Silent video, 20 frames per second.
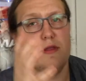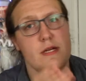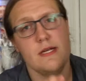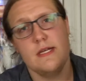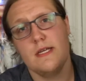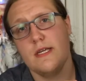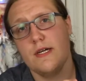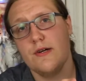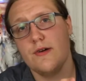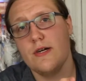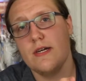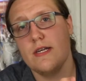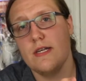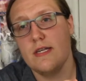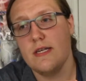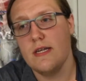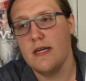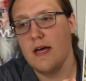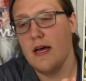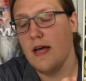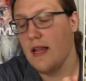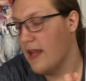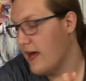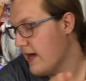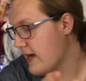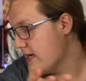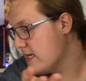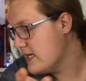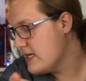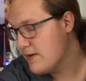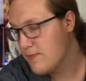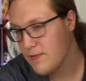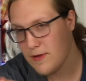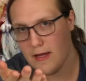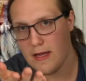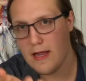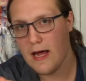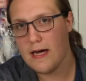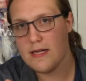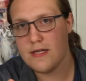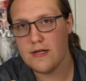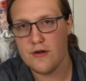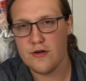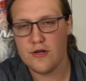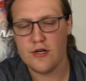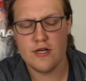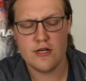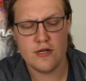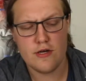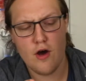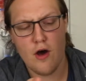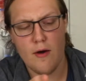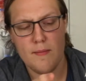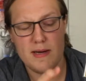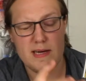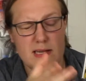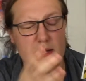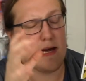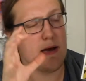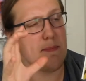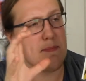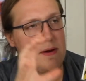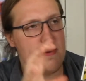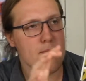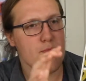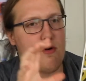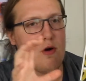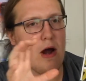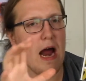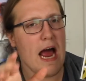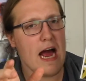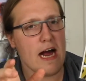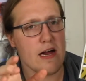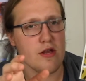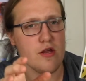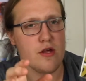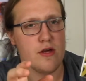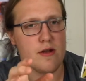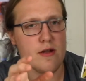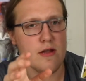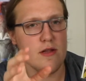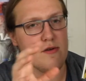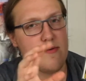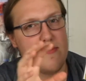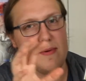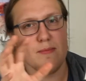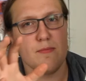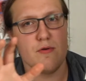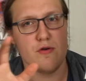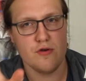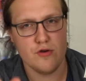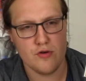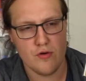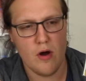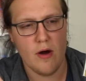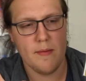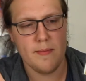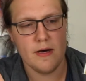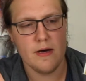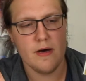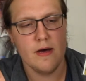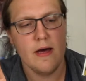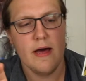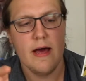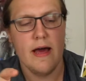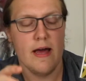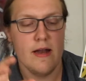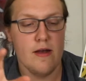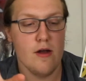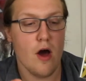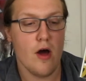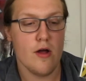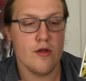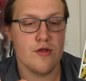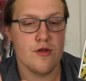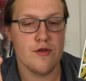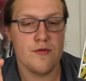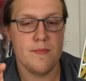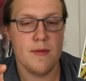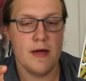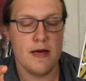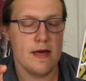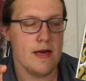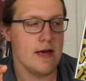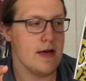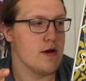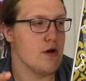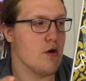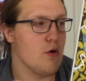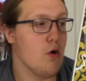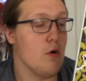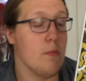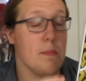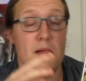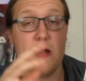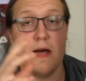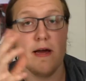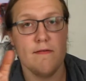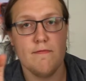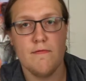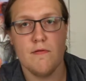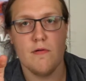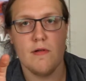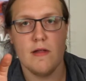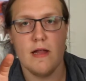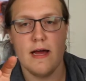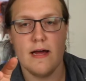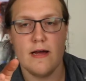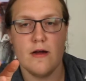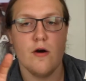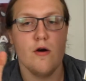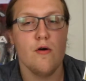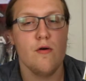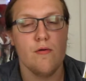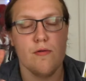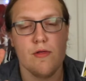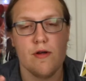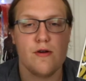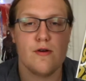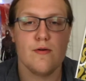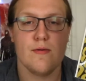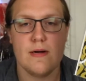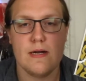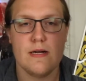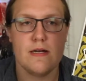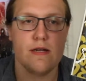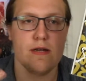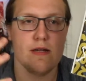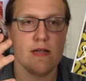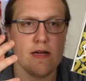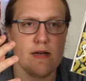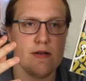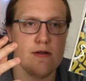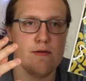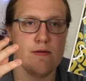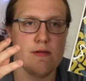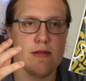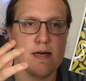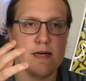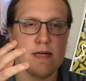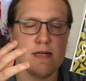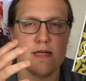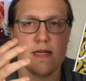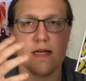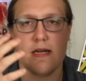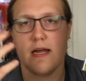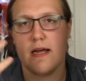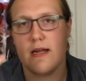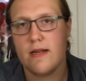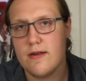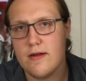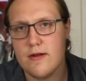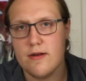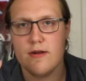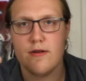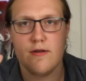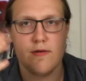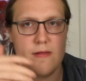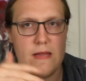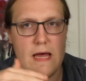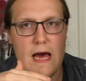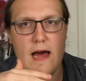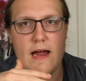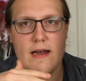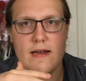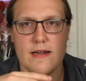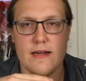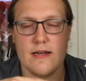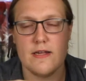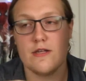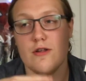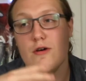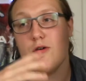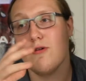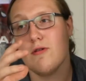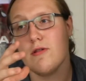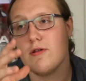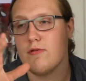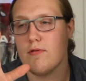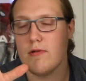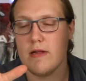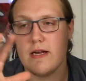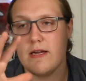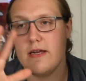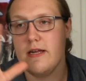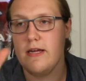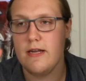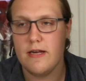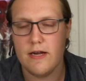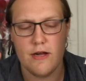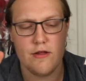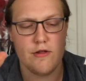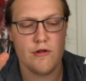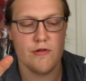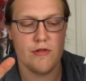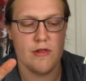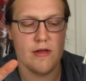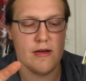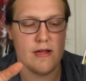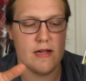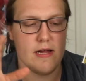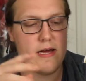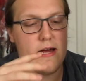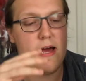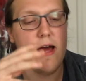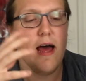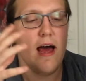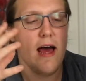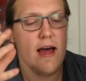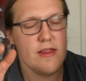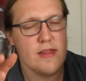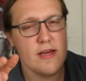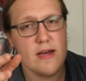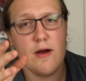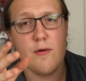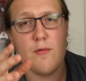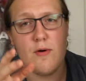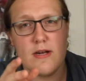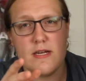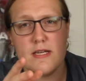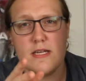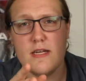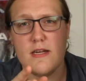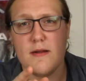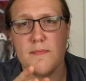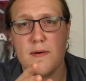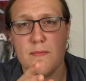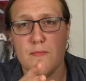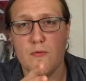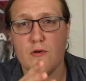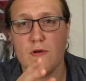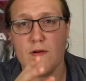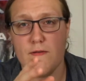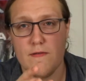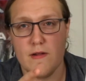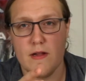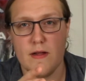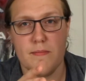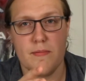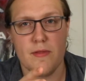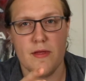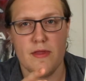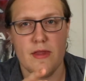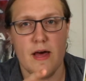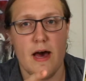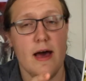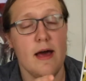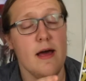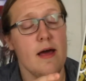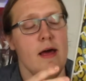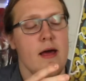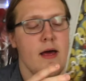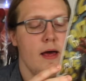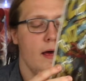this series, like I said with the last Archie's comic, a bit more action, a little more drama, not just making it a whole playful, oh, they're going to do this and gonna do that, and it's a whole little teenager thing. I think I want to see it a bit more developed than that.